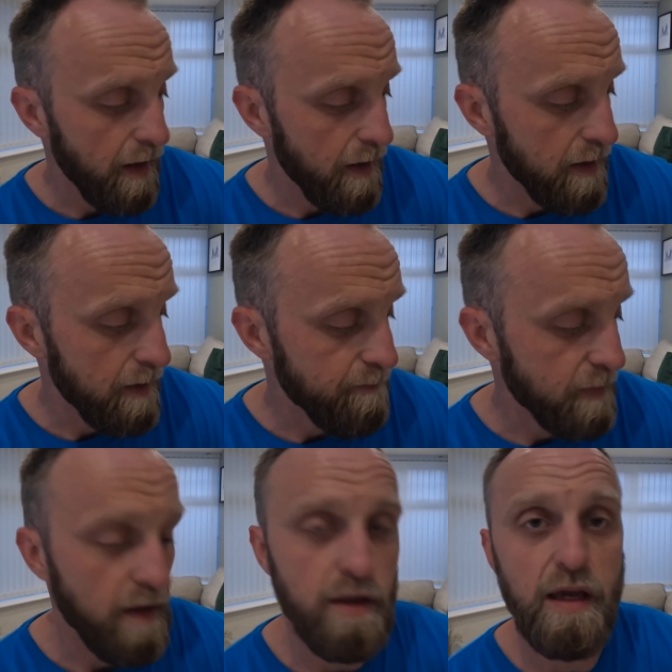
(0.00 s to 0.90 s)

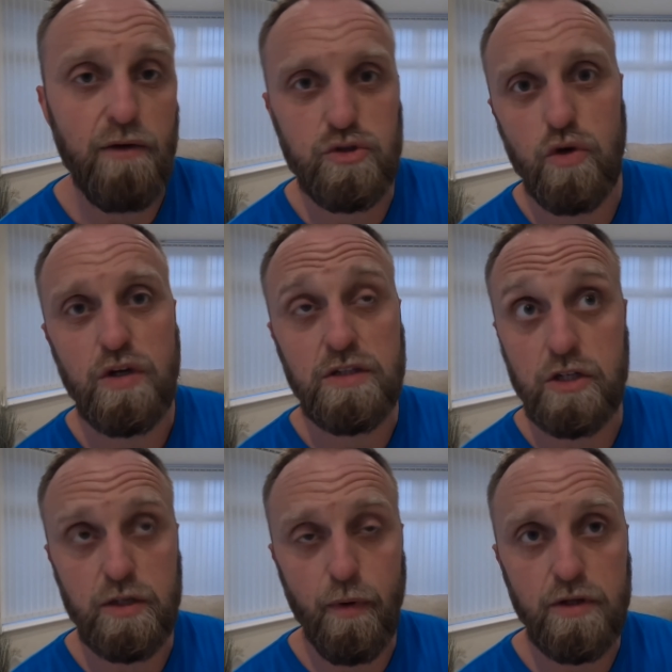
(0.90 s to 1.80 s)
The outsole isn't
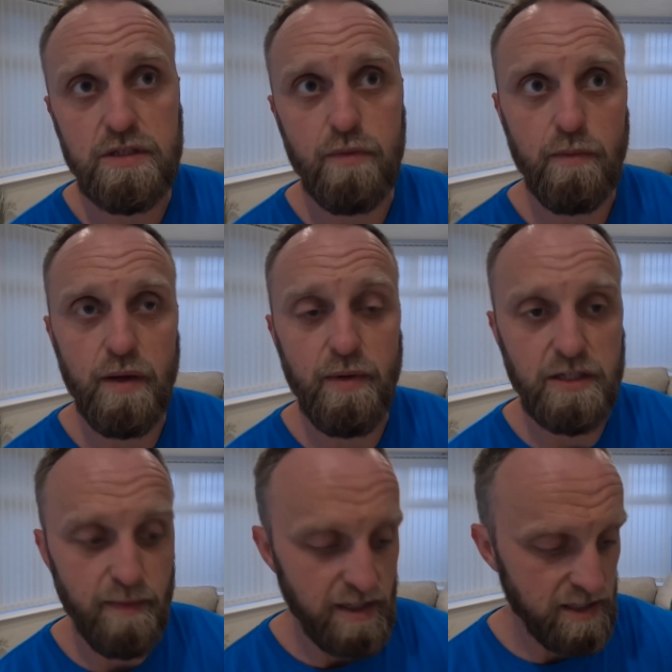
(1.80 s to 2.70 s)
disappointing, but maybe
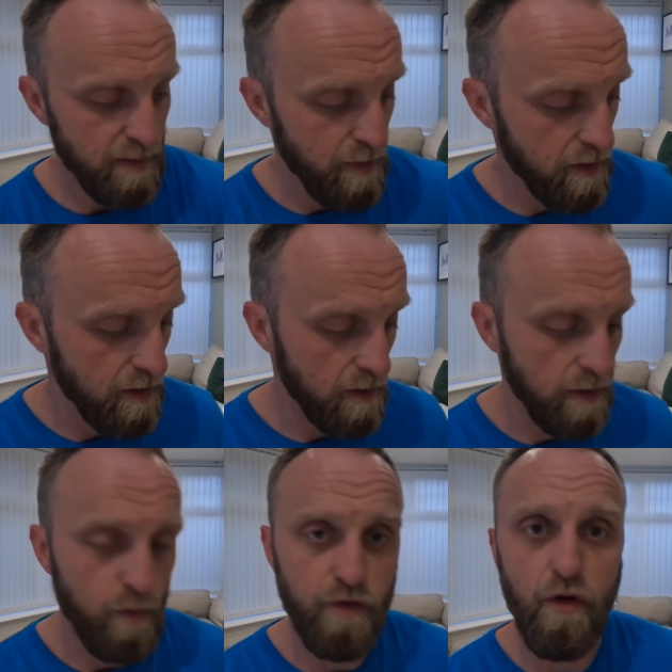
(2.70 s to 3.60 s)
is a bit slippier than
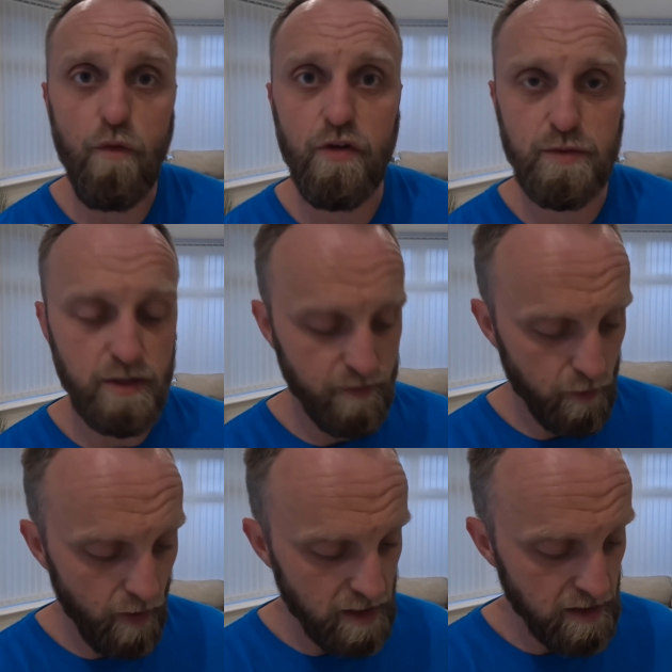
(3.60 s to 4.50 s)
you would have hoped for, especially for
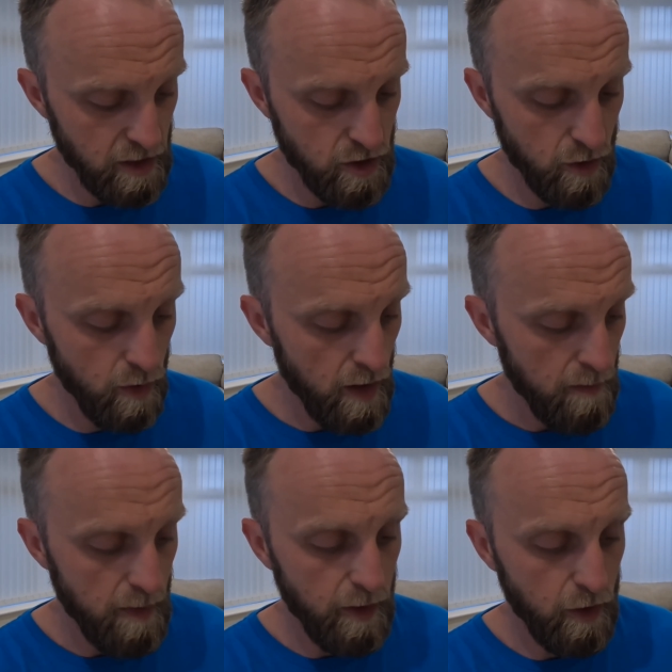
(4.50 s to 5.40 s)
a race day shoe.
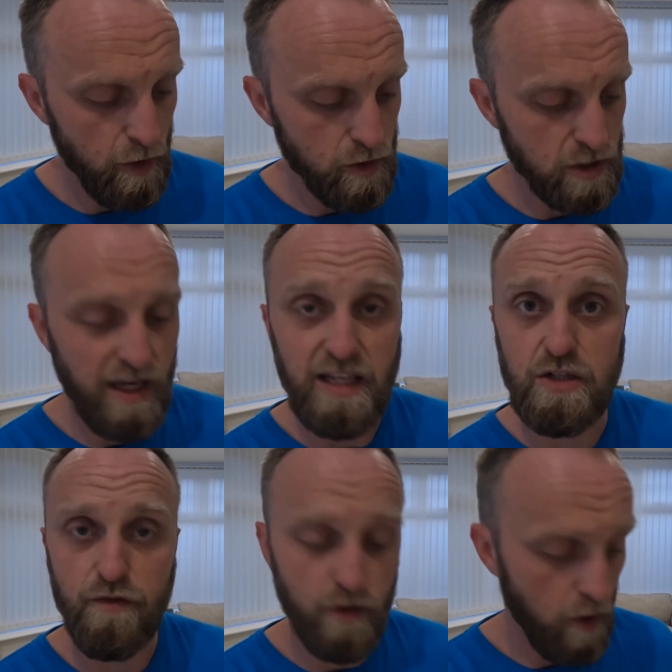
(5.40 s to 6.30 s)
Maybe they could have used a slightly
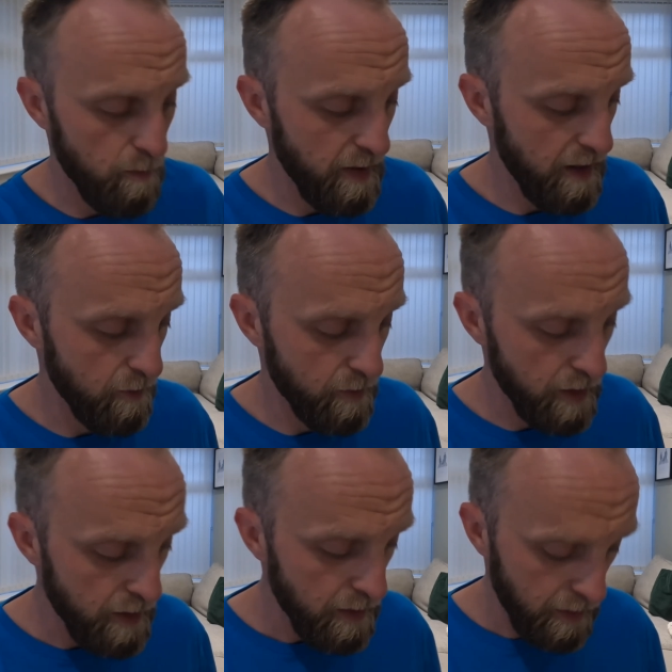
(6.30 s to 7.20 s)
softer
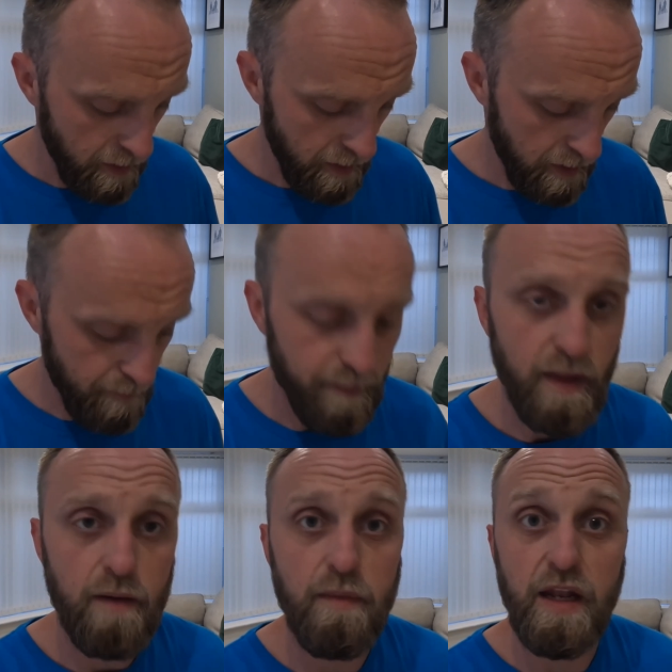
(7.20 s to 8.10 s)
compound,
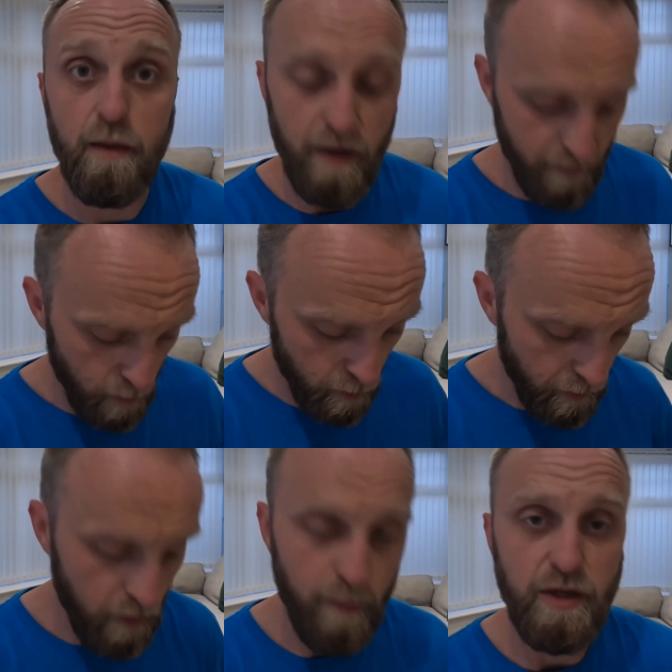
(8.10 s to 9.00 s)
made it a bit of a more of
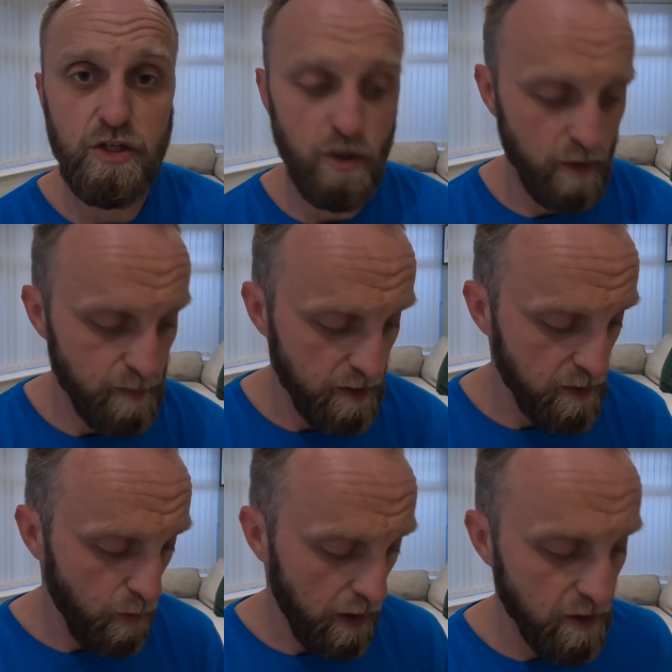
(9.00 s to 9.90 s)
a grippy shoe,
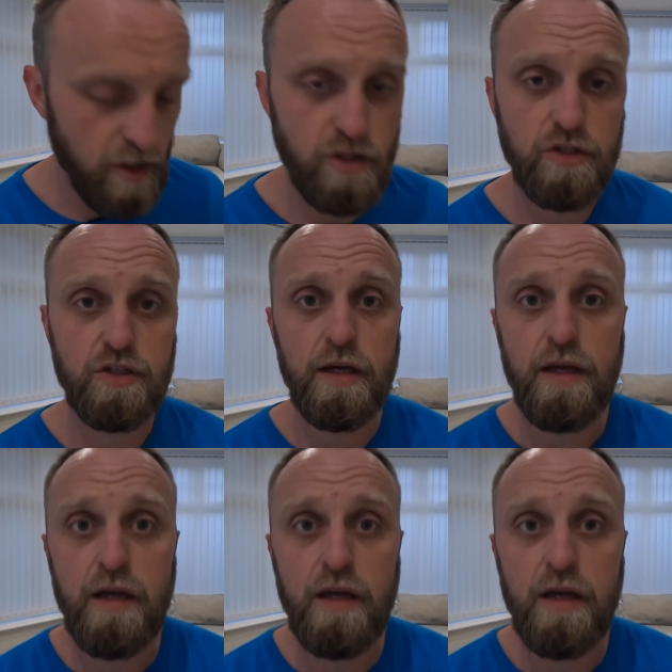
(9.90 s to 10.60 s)
especially in wet conditions.